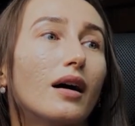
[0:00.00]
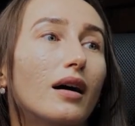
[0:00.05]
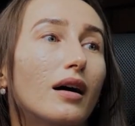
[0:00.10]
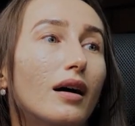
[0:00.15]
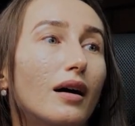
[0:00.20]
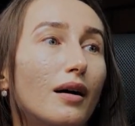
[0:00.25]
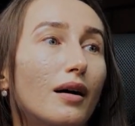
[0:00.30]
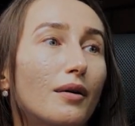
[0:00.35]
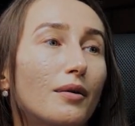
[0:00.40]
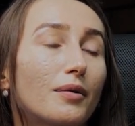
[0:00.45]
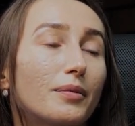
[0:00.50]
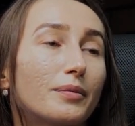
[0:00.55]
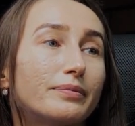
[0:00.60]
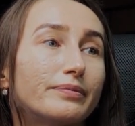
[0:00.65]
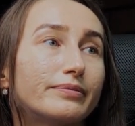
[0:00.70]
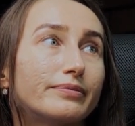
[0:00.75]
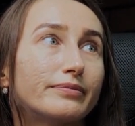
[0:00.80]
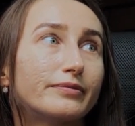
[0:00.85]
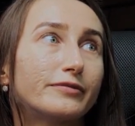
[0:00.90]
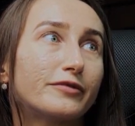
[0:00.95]

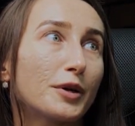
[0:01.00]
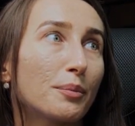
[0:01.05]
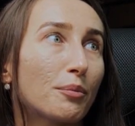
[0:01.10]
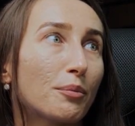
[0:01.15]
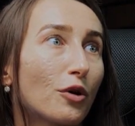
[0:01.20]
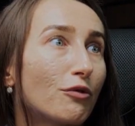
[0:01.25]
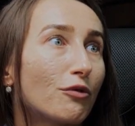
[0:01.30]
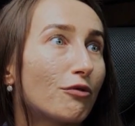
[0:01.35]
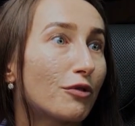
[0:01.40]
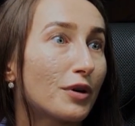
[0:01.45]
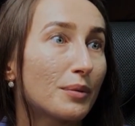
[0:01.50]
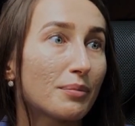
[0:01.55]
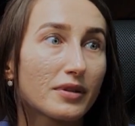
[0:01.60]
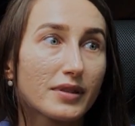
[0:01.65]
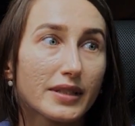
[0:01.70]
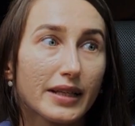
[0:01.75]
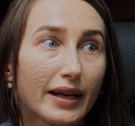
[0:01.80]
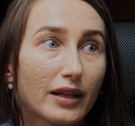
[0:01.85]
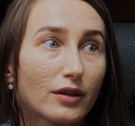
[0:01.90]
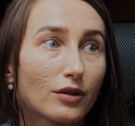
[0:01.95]

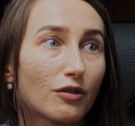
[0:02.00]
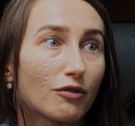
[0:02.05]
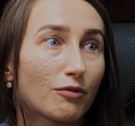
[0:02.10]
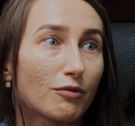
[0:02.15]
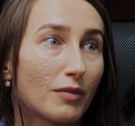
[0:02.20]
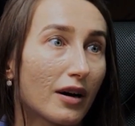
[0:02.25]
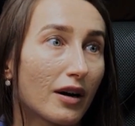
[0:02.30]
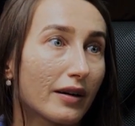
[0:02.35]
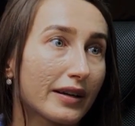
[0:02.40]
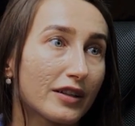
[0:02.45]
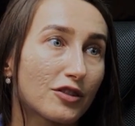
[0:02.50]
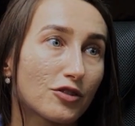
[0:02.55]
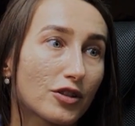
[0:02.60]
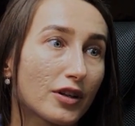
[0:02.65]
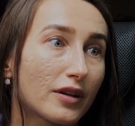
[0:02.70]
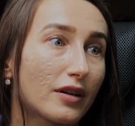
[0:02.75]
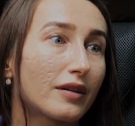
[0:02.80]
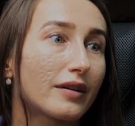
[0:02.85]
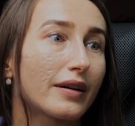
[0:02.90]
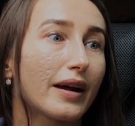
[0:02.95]
3.3% of market
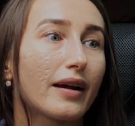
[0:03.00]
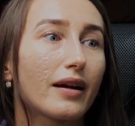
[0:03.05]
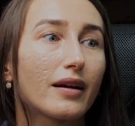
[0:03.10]
share